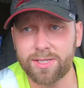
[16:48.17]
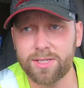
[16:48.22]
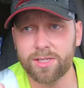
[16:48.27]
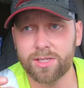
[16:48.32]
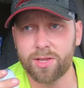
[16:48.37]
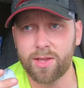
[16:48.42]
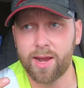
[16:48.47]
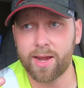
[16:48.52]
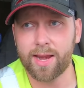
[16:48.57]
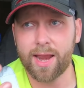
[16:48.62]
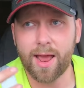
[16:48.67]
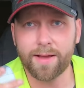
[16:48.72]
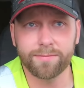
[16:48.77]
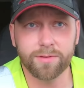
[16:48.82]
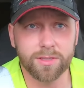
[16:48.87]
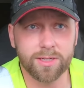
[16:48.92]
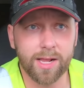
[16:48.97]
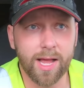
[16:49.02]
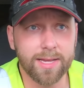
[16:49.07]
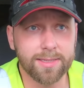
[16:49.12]
just so that I can have
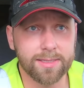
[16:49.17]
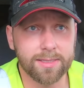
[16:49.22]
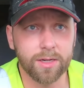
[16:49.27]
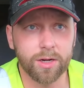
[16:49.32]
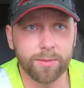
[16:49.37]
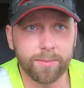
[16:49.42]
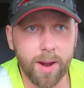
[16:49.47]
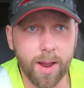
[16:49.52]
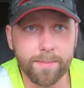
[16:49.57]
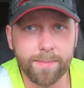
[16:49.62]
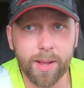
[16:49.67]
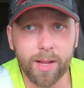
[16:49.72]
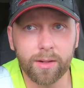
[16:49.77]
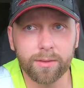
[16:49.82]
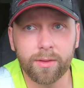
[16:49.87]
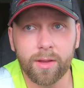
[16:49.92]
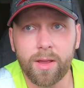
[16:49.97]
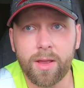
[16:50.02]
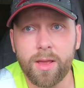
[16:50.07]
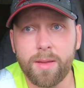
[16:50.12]
those classes under my belt.